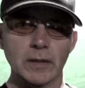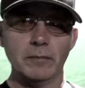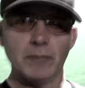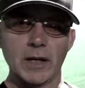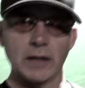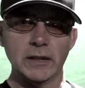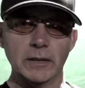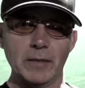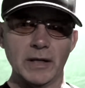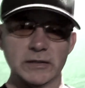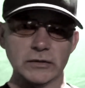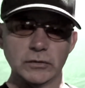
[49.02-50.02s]
Magalina
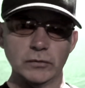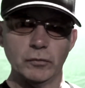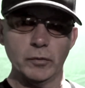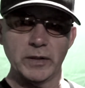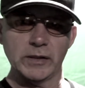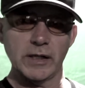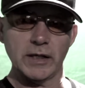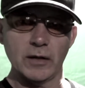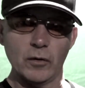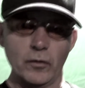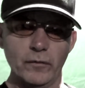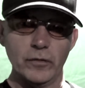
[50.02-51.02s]
Masso, will be
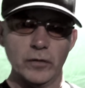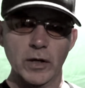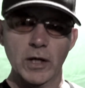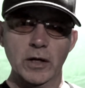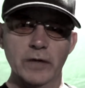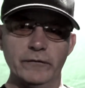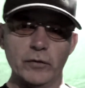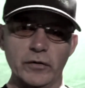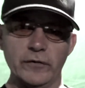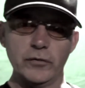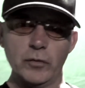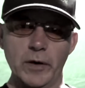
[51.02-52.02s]
taking over for
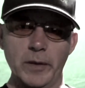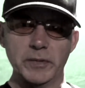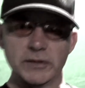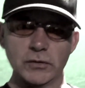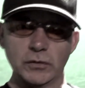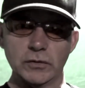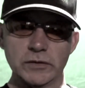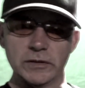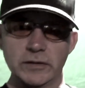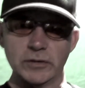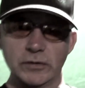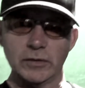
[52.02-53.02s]
a few episodes
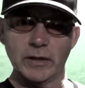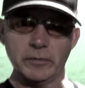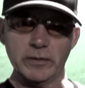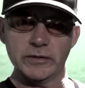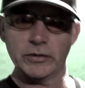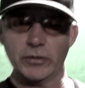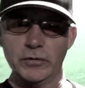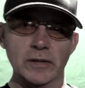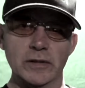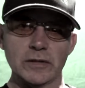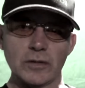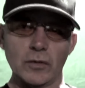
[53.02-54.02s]
until I
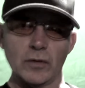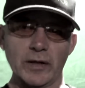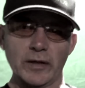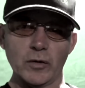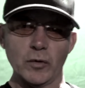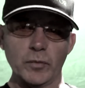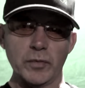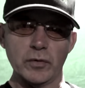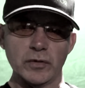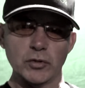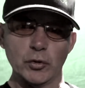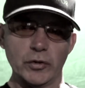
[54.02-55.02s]
return. So I hope you
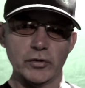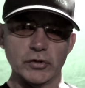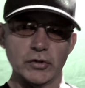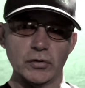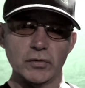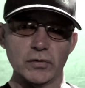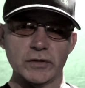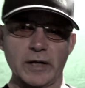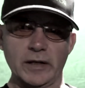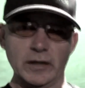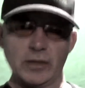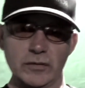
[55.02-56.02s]
enjoy her shows
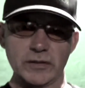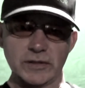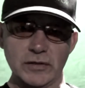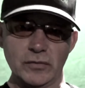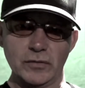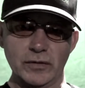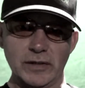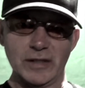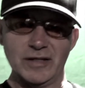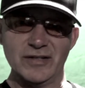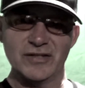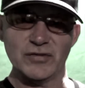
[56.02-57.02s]
and I'll see you
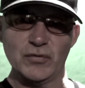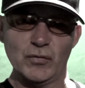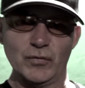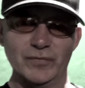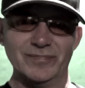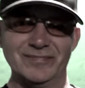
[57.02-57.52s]
again soon.